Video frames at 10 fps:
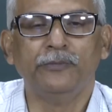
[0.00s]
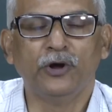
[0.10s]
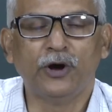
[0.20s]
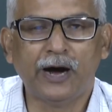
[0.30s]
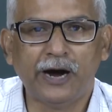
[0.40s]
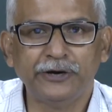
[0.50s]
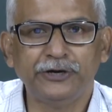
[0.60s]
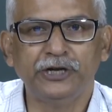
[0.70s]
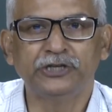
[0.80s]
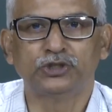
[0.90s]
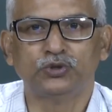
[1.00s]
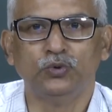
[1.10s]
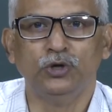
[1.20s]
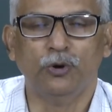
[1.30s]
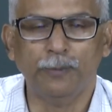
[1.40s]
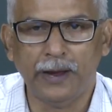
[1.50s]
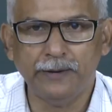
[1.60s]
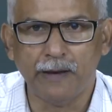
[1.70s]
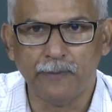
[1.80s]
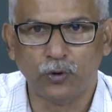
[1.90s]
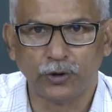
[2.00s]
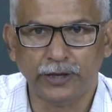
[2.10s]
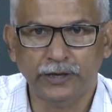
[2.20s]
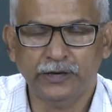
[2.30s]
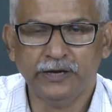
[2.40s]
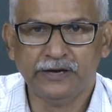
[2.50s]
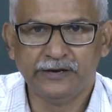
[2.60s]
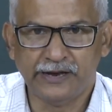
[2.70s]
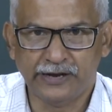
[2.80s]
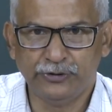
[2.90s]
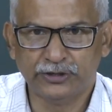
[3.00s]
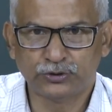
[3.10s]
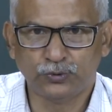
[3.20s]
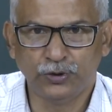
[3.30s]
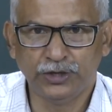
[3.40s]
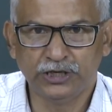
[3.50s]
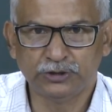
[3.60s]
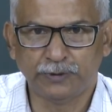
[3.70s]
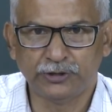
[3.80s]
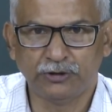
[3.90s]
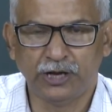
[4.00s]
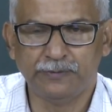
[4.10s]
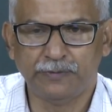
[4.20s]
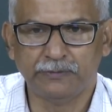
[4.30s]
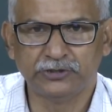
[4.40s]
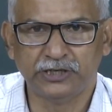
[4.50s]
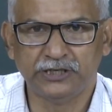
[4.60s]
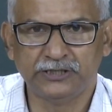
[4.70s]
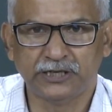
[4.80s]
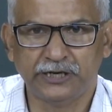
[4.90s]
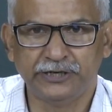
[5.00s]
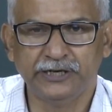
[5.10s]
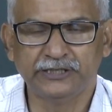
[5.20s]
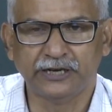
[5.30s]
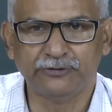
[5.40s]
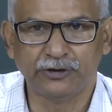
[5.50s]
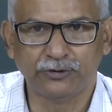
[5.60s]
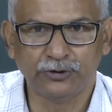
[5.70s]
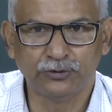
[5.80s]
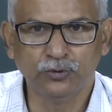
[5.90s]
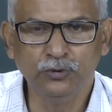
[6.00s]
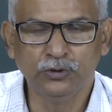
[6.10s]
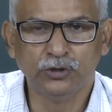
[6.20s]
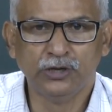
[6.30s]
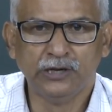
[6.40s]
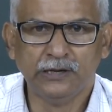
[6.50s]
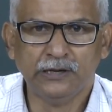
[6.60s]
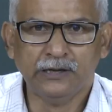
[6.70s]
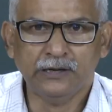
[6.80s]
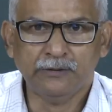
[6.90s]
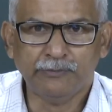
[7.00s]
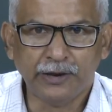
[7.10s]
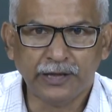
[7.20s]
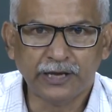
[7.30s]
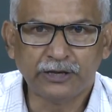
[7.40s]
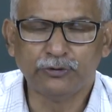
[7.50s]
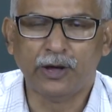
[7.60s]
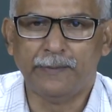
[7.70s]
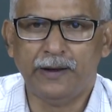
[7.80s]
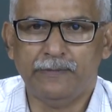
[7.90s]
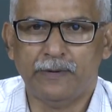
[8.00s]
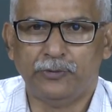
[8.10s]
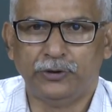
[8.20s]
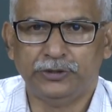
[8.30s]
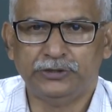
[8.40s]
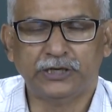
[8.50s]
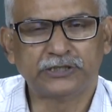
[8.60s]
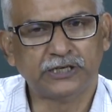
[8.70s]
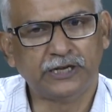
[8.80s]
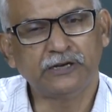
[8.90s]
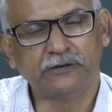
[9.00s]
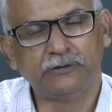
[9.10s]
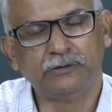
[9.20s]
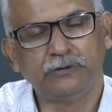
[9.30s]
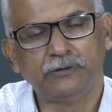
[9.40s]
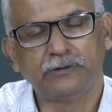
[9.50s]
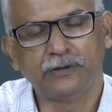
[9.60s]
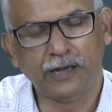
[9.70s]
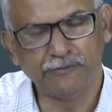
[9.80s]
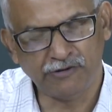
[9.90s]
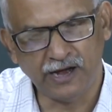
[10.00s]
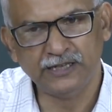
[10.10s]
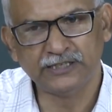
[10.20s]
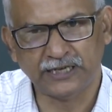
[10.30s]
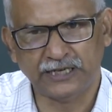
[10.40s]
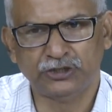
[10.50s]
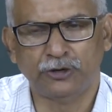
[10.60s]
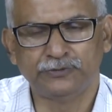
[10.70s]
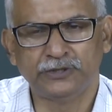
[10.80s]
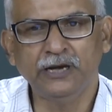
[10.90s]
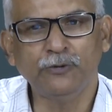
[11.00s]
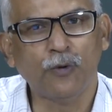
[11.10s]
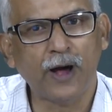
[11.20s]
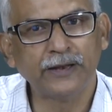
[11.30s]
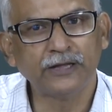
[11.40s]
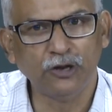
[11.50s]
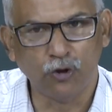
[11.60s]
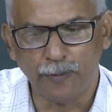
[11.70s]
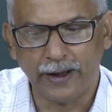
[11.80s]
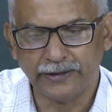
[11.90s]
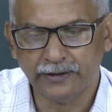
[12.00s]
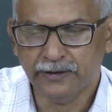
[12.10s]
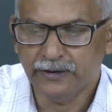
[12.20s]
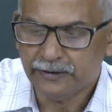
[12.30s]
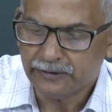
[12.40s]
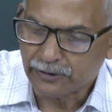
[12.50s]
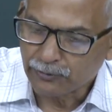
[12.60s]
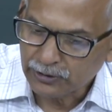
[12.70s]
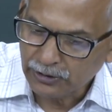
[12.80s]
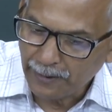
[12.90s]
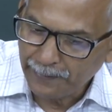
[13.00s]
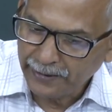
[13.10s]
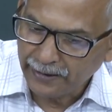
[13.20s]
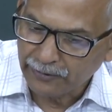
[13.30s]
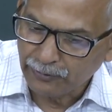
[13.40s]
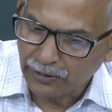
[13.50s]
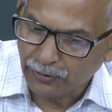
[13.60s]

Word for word: your hard disk to your main memory then we are storing this particular information in hard disk and we are going to bring it to the main memory. Just say that a file size of say 1 kilobyte. Then what will happen? And we are